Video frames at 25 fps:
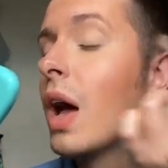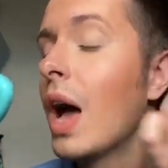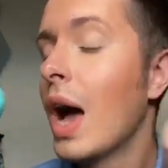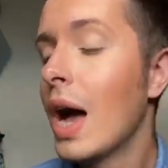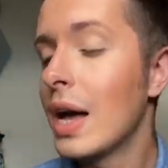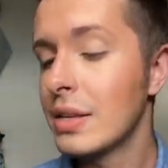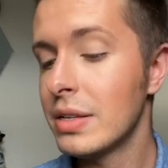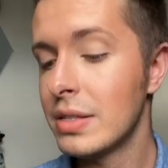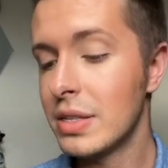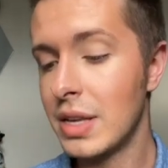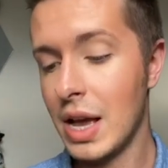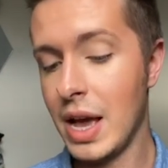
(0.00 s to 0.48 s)

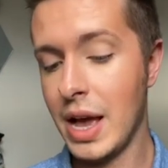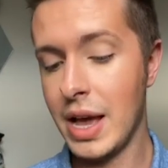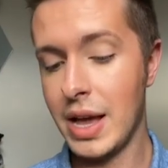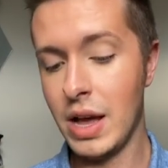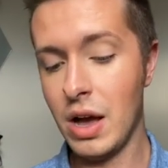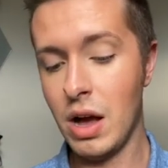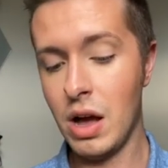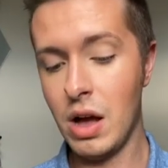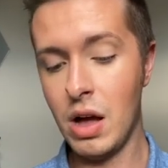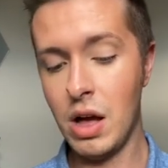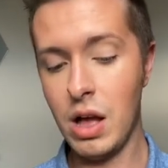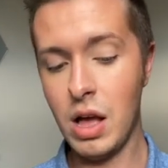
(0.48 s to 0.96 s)
As I say,
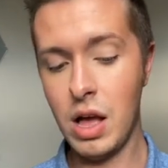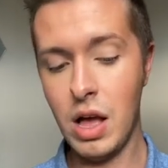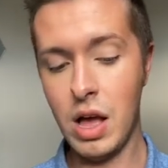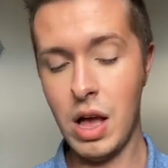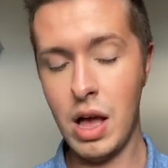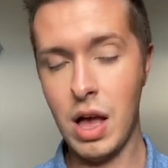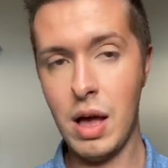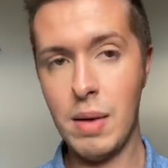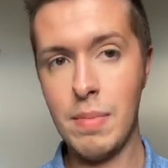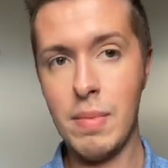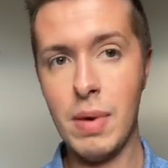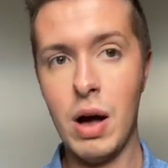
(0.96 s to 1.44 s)

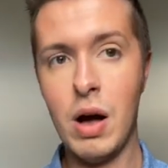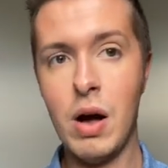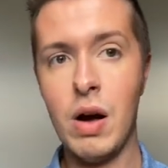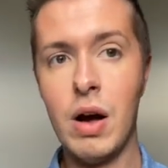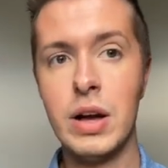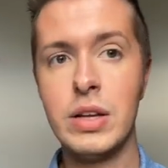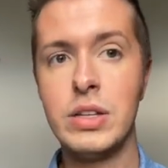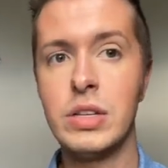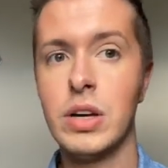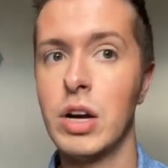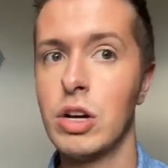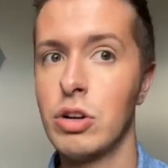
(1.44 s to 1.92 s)

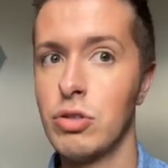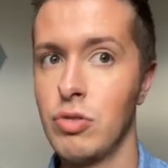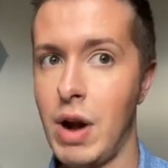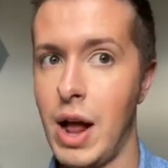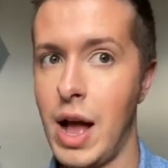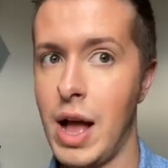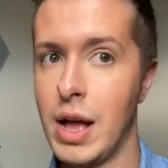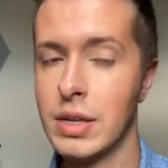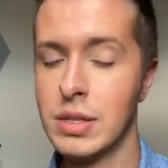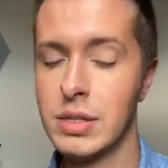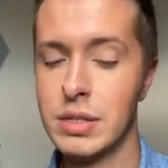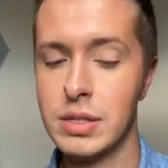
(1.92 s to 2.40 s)
I
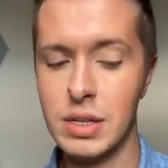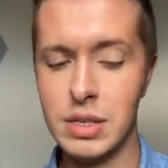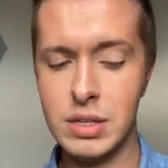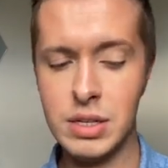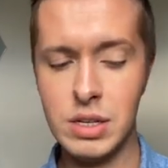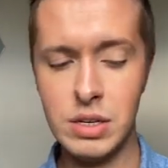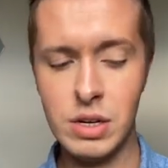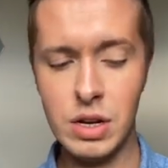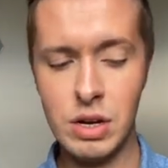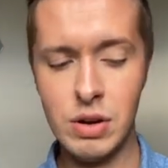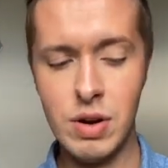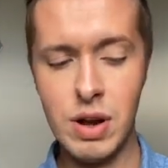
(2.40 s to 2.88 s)
digress. Is
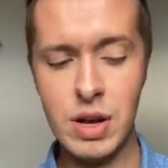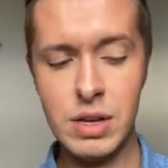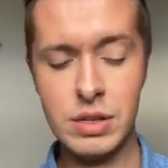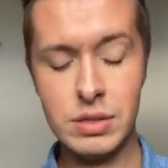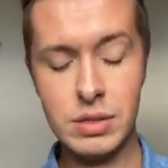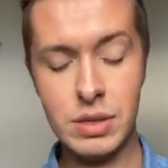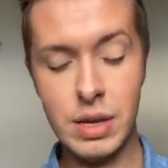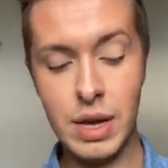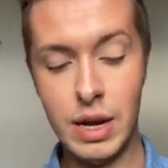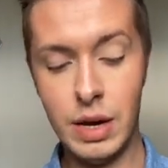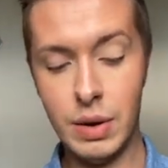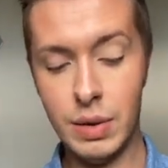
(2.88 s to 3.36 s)
it
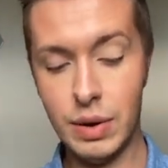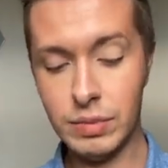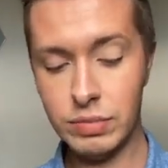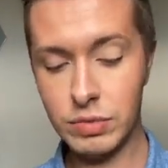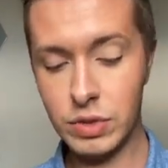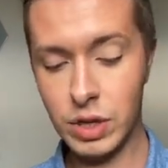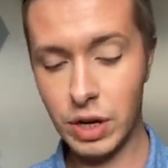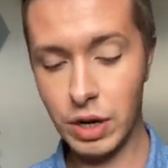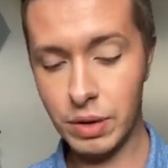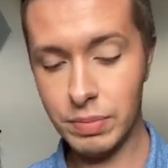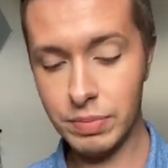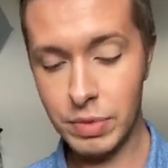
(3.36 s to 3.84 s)
digress? Anyway,
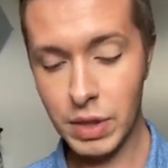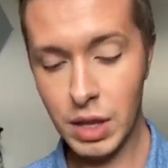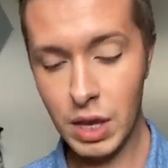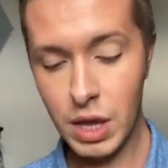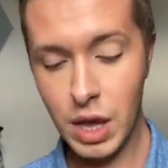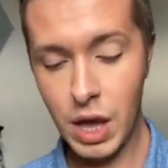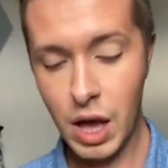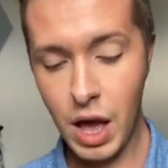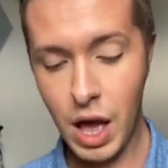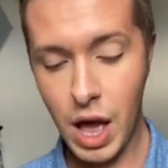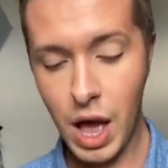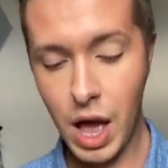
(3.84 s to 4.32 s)
don't know.
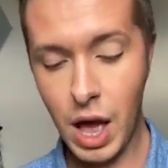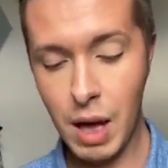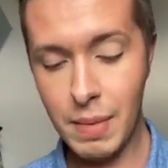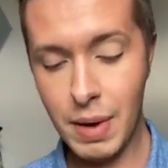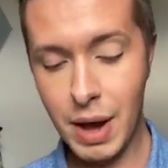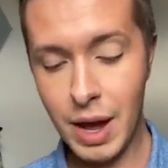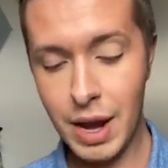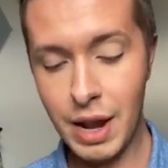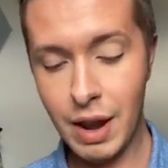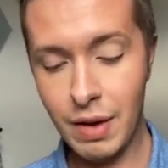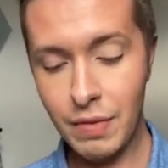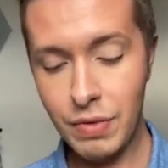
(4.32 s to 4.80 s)

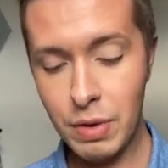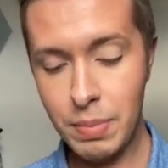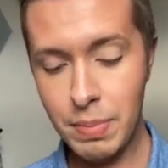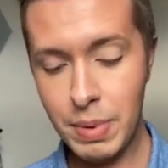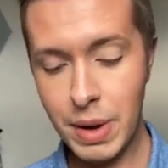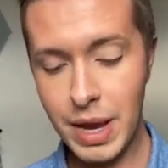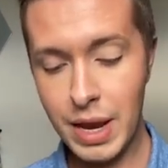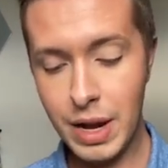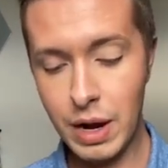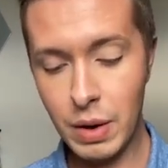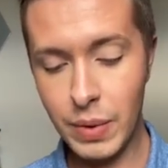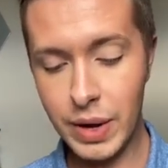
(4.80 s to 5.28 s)
I love the
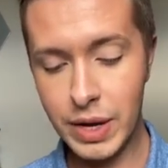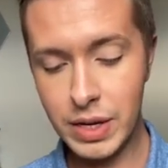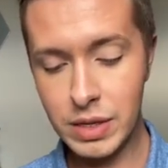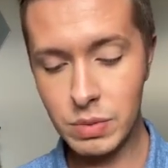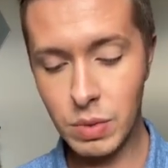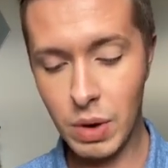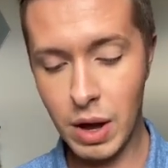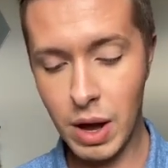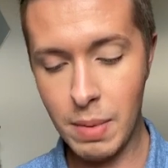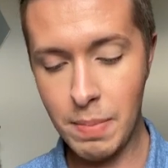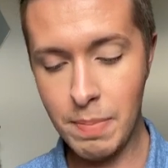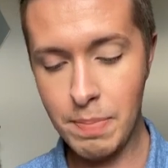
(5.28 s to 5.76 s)
P. Louise
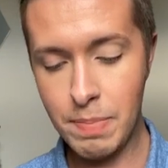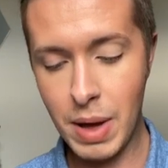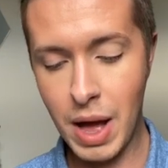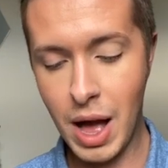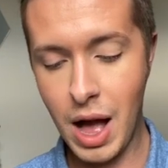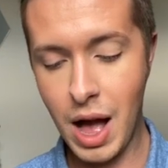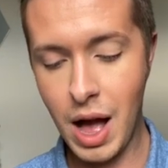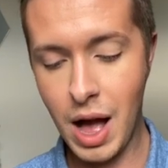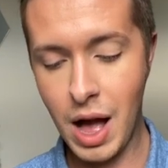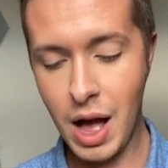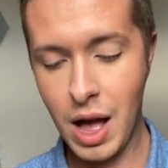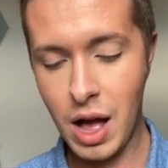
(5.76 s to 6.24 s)
one,
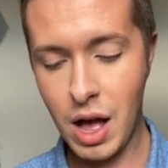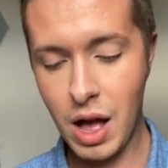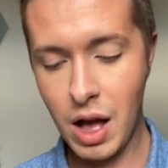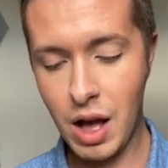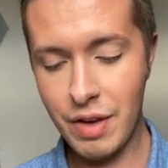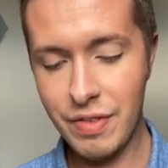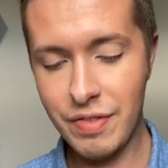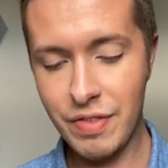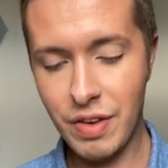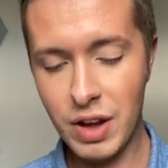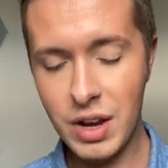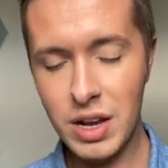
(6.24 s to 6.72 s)
but I
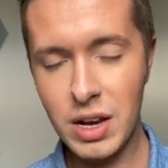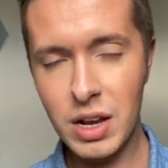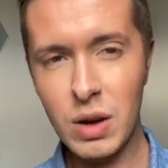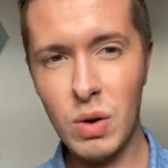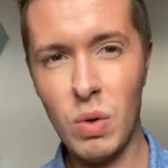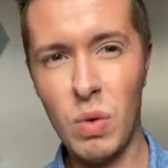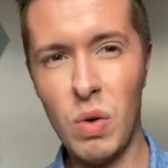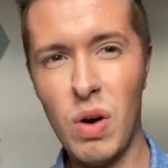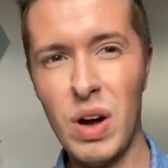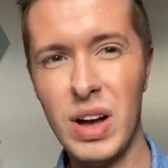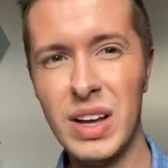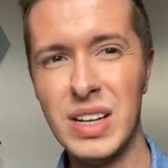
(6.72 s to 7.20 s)
find it
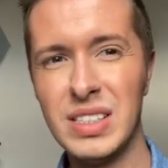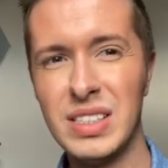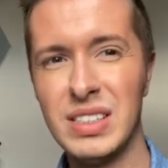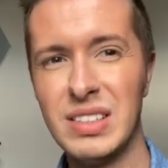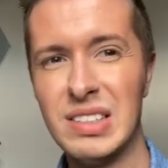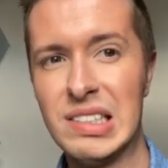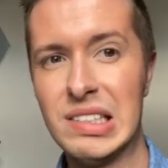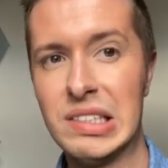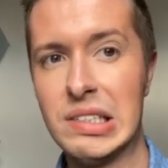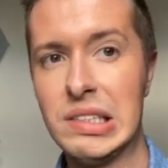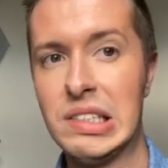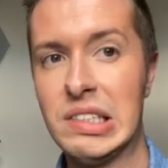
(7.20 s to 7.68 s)
quite
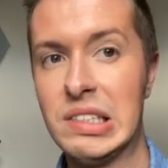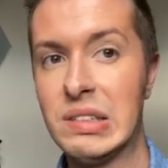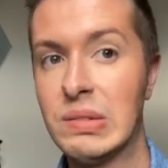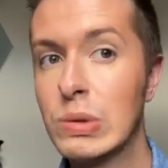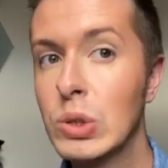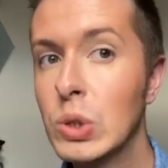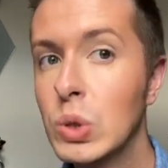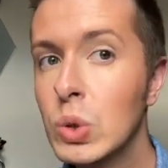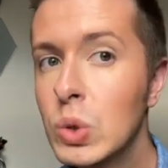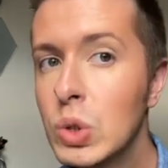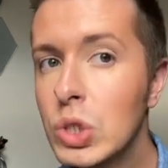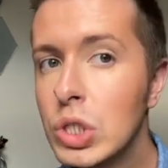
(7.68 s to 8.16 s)

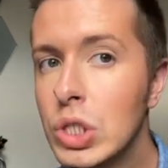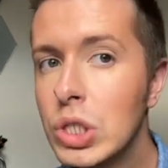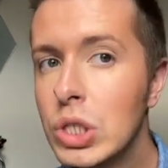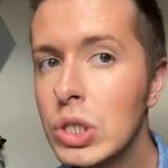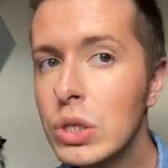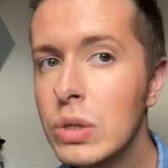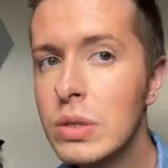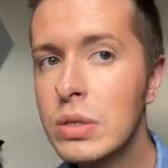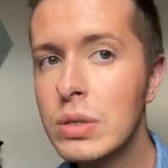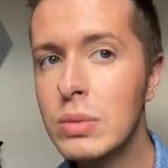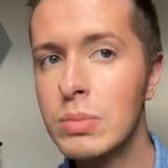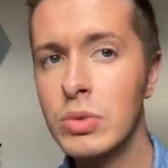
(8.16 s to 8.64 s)
difficult to
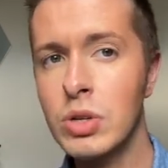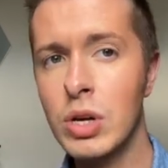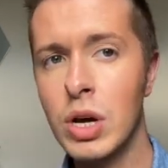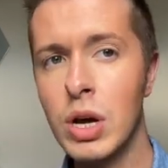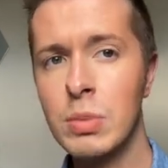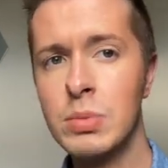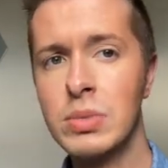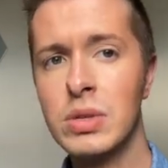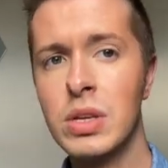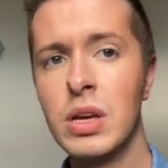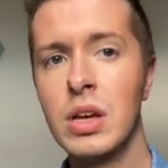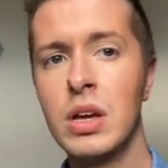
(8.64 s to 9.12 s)
use
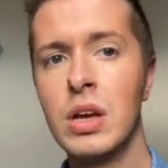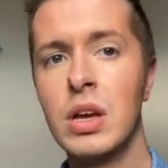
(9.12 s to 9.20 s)
sometimes